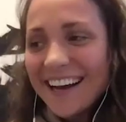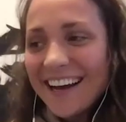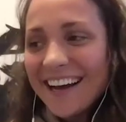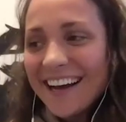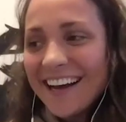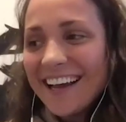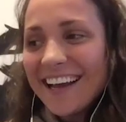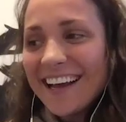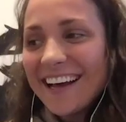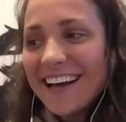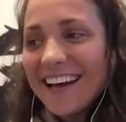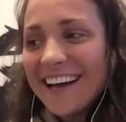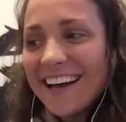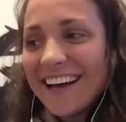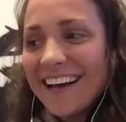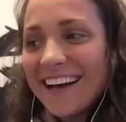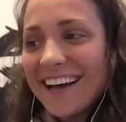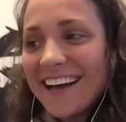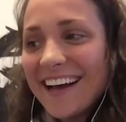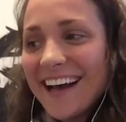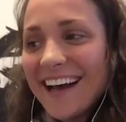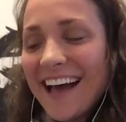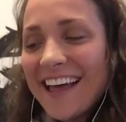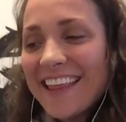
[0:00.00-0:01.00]
I
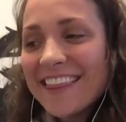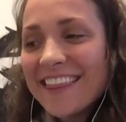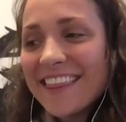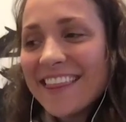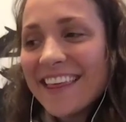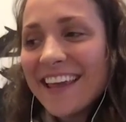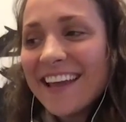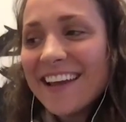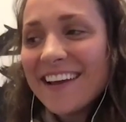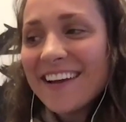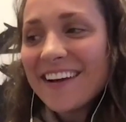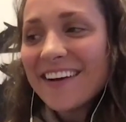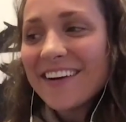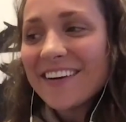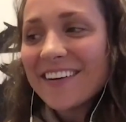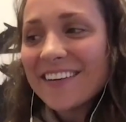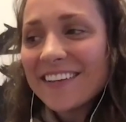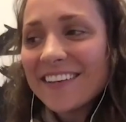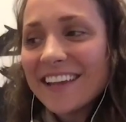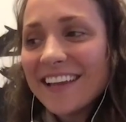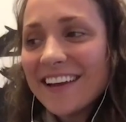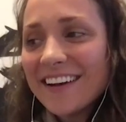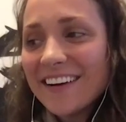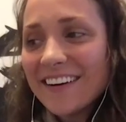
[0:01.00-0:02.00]
uh, I think
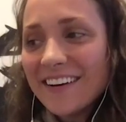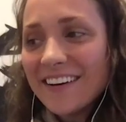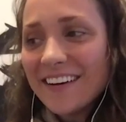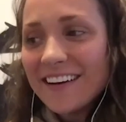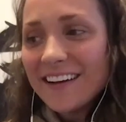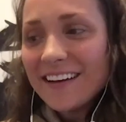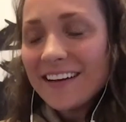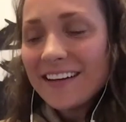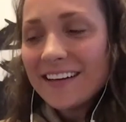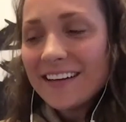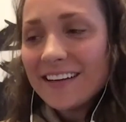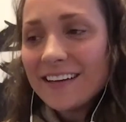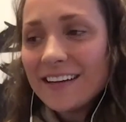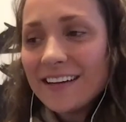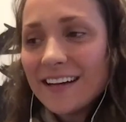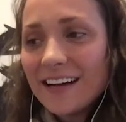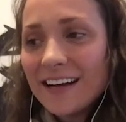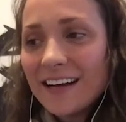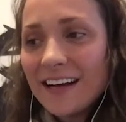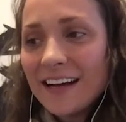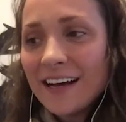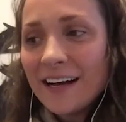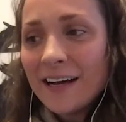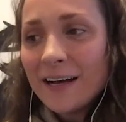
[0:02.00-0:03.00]
early on,
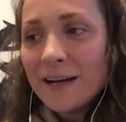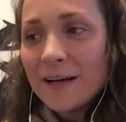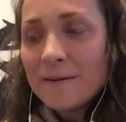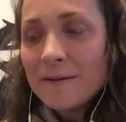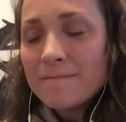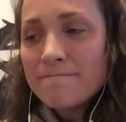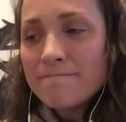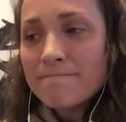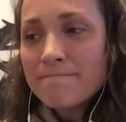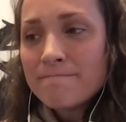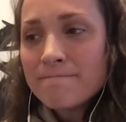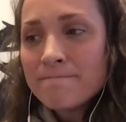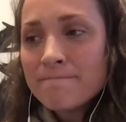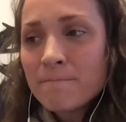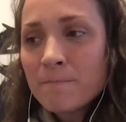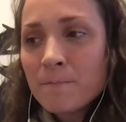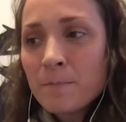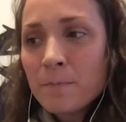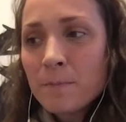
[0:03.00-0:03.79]
um,